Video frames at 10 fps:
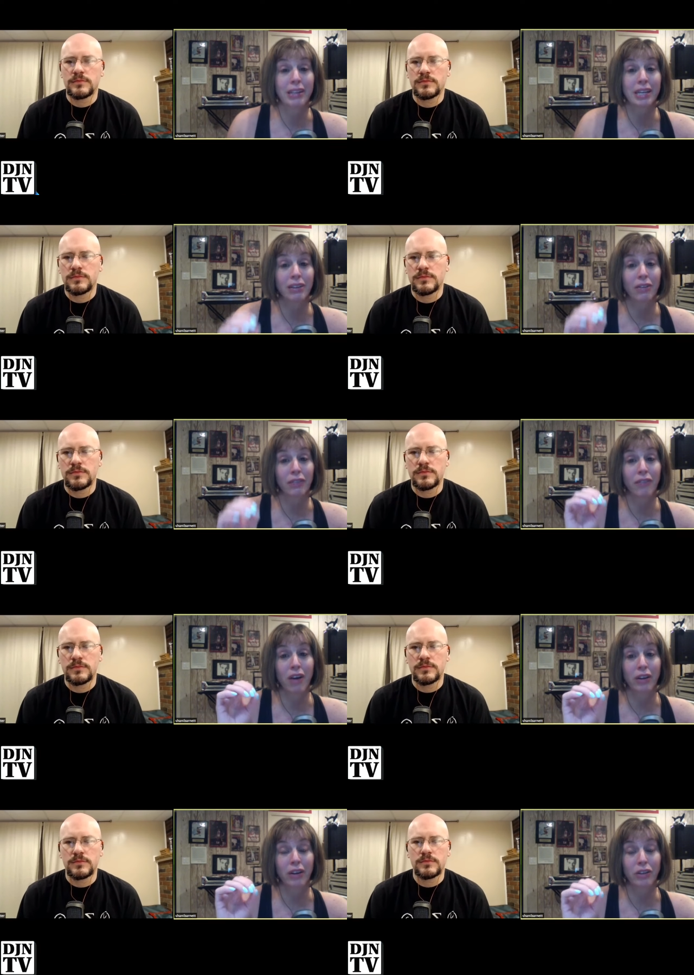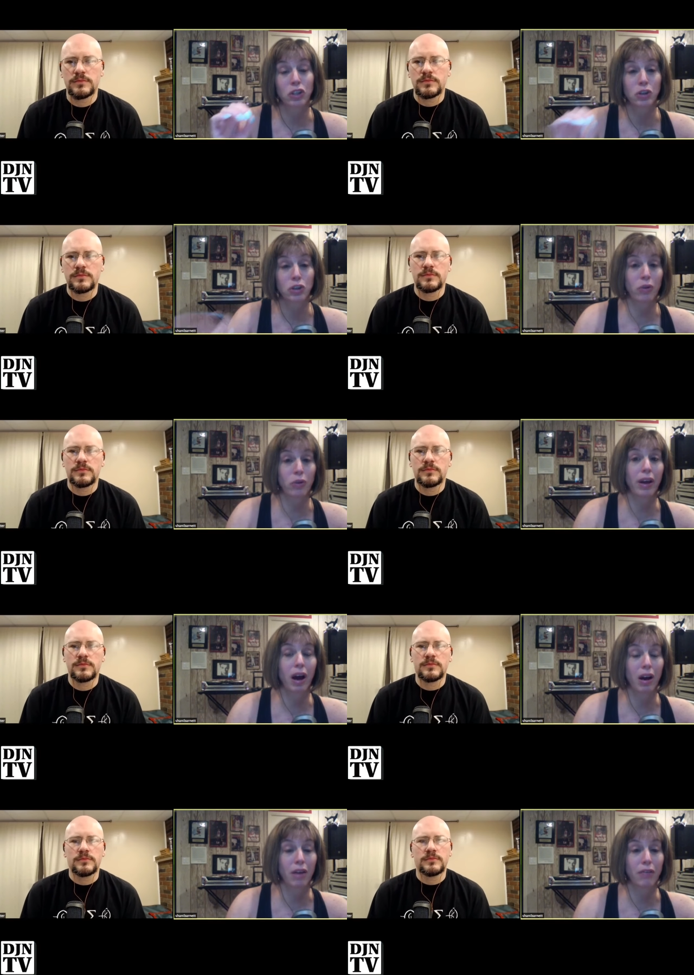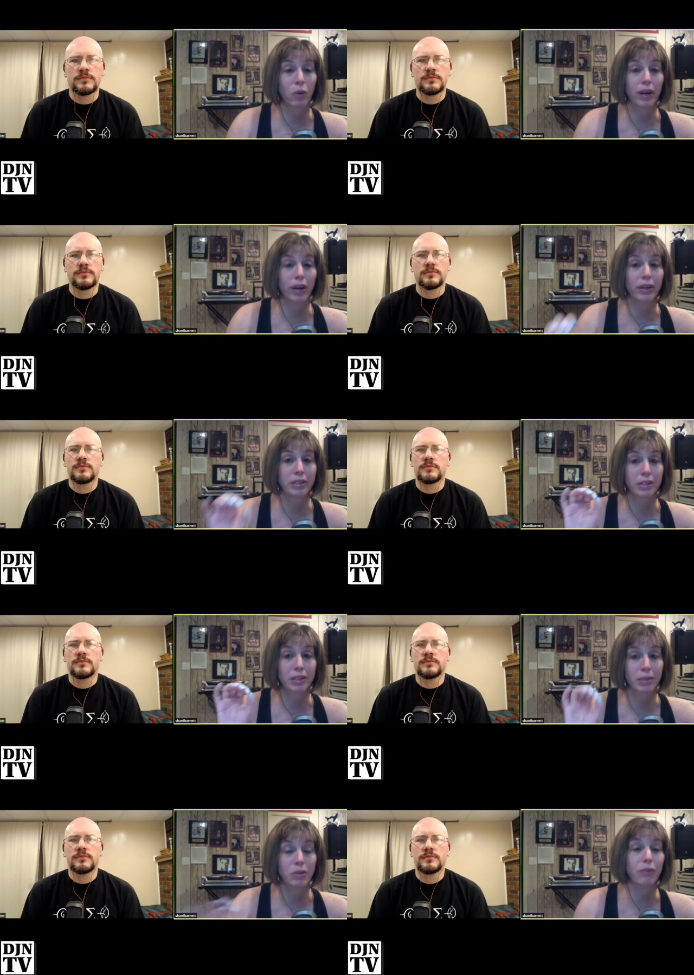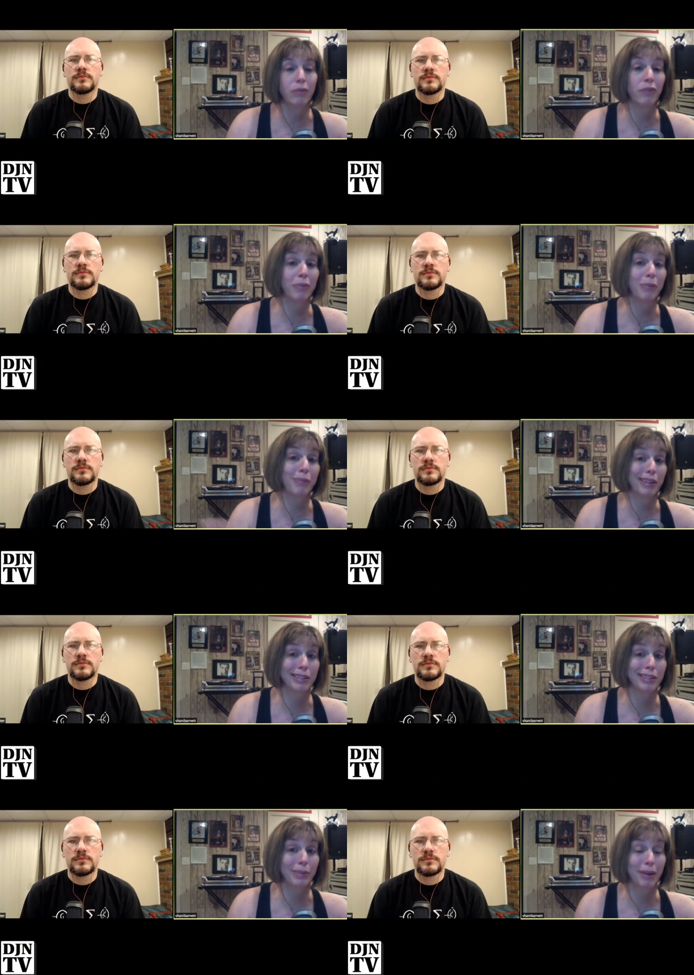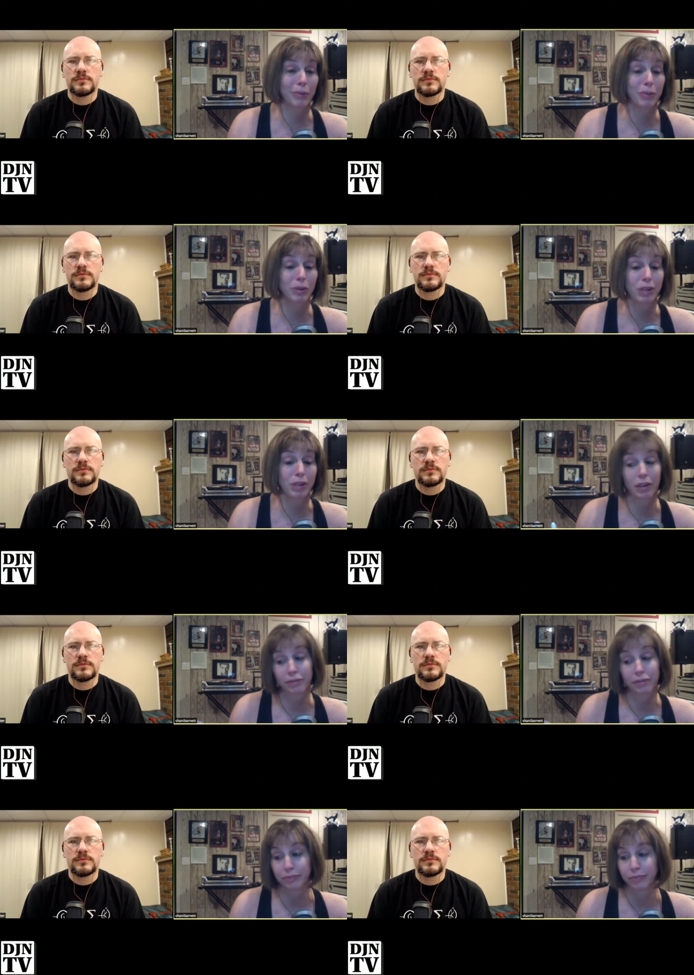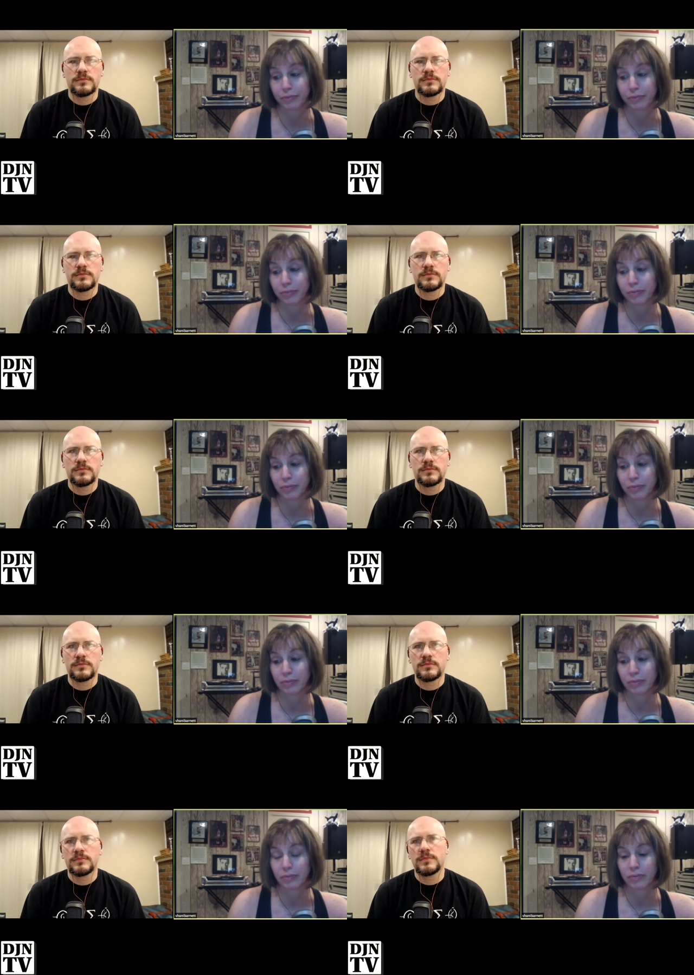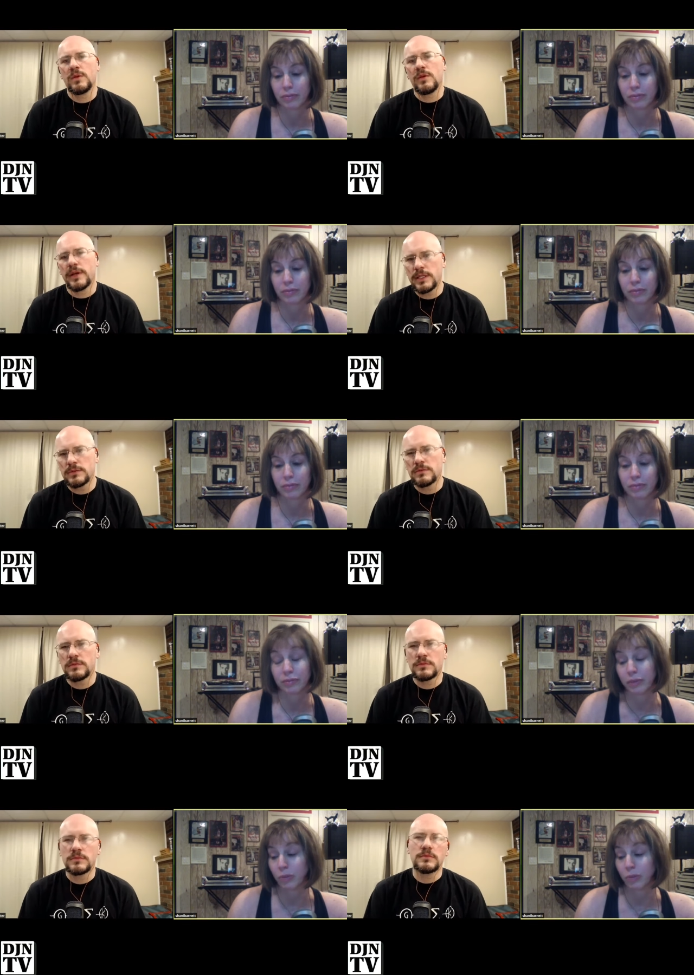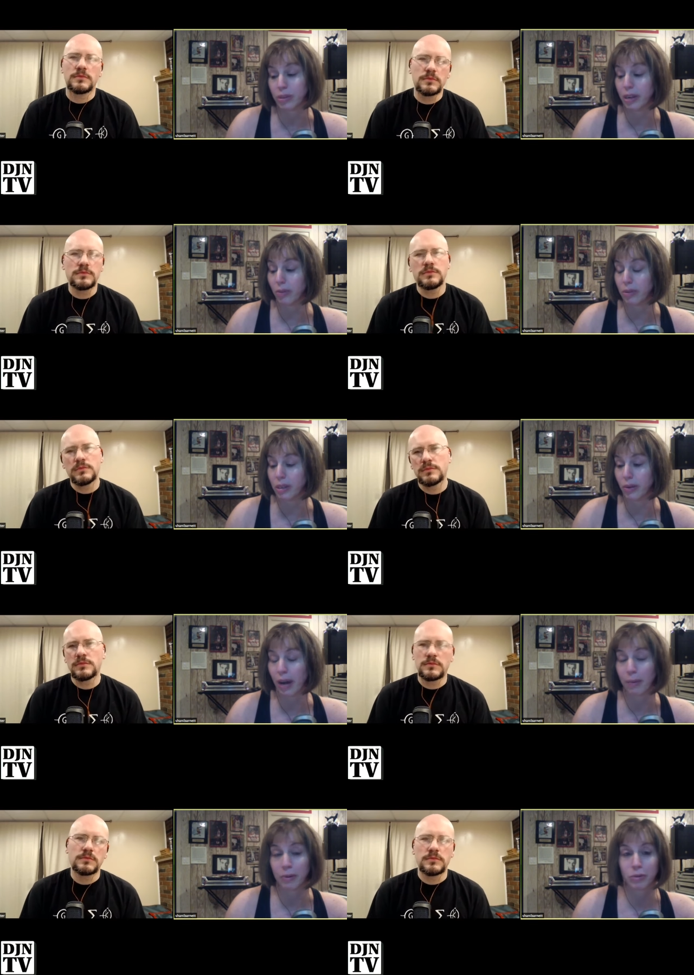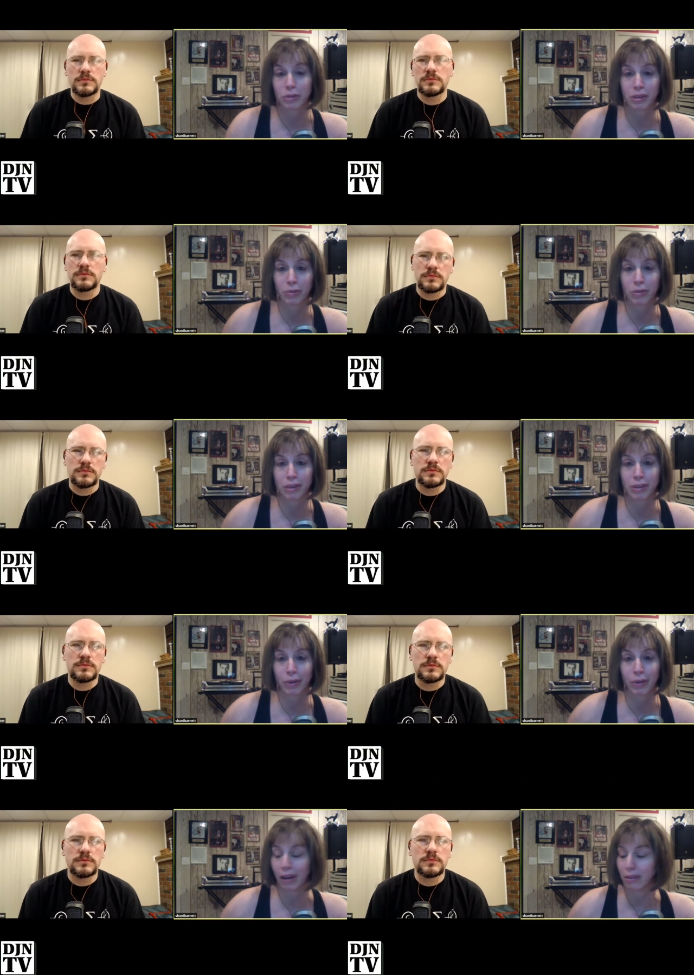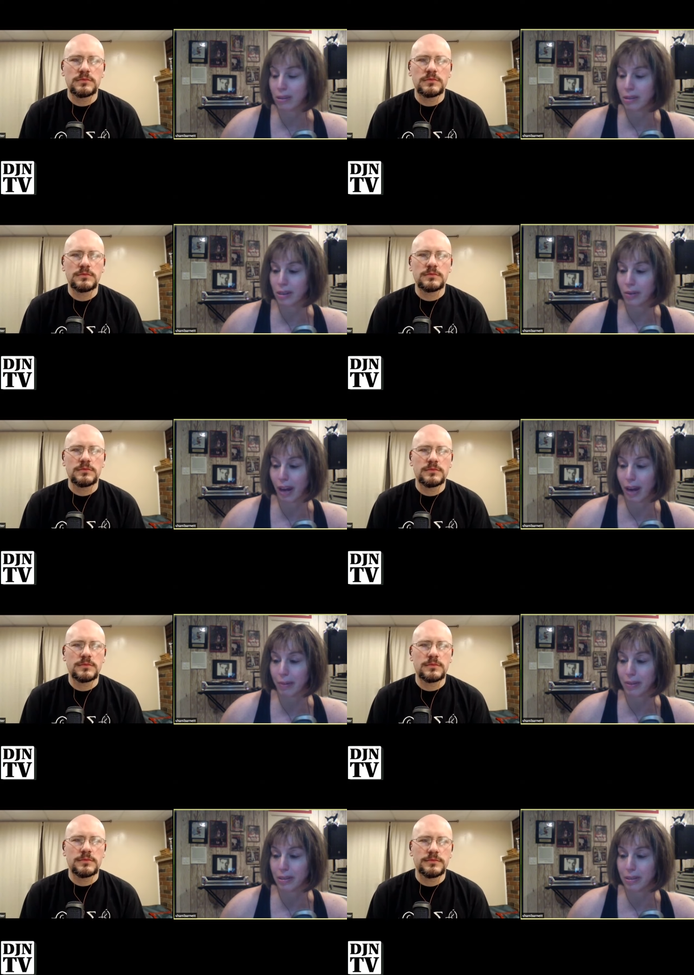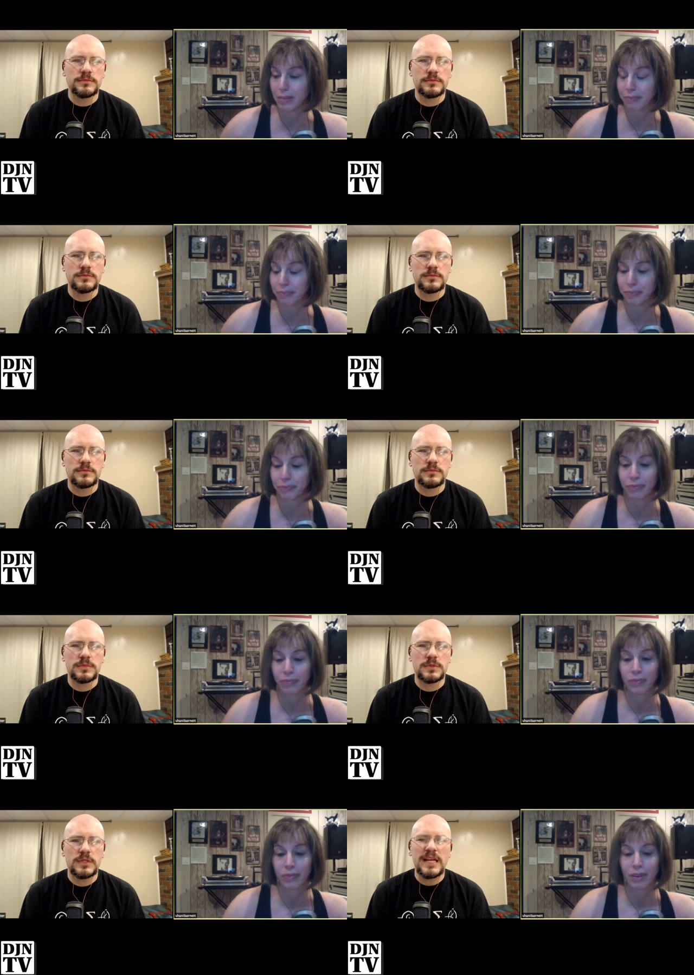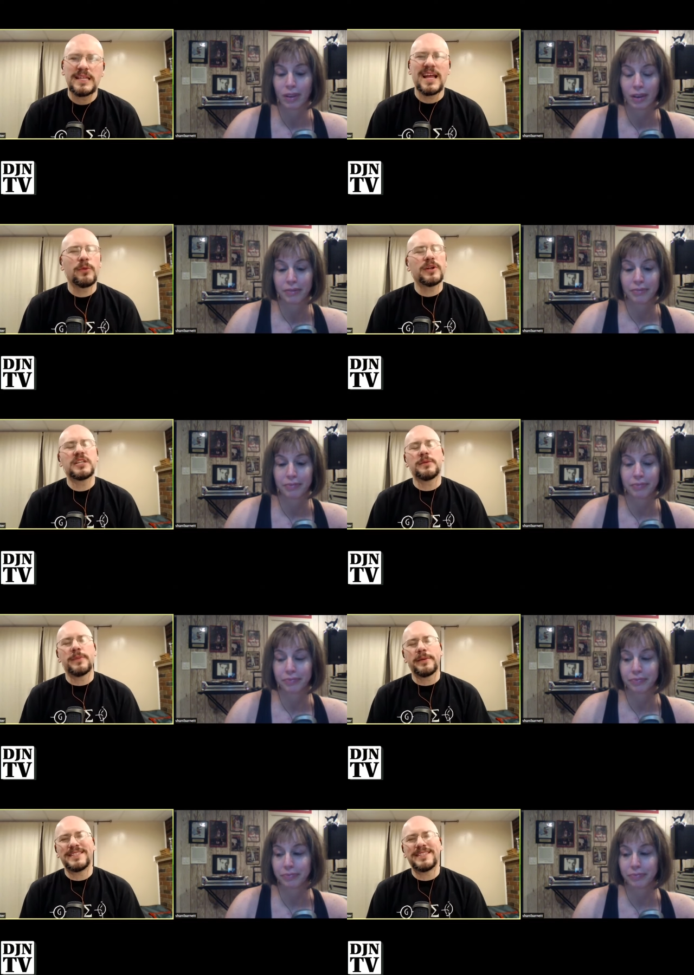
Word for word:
Speaker 1: saying they're following the story of Queen. It's about the music.
Speaker 2: Okay.
Speaker 1: We'll see. We'll see what happens. We'll see the ratings and see what happens.
Speaker 2: Not rushing to buy my